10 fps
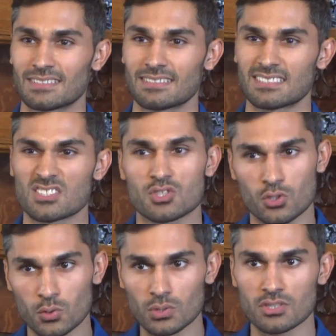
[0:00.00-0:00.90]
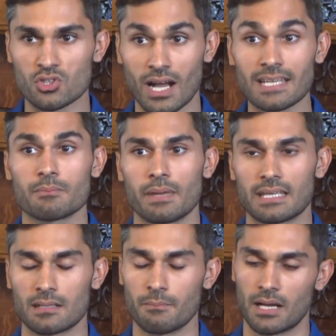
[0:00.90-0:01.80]
This is truly trying to make
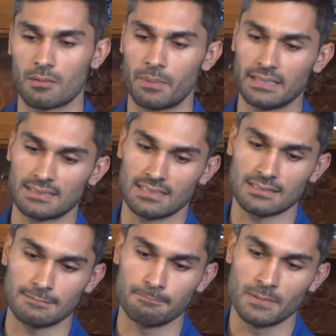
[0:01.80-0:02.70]
it a merit based system.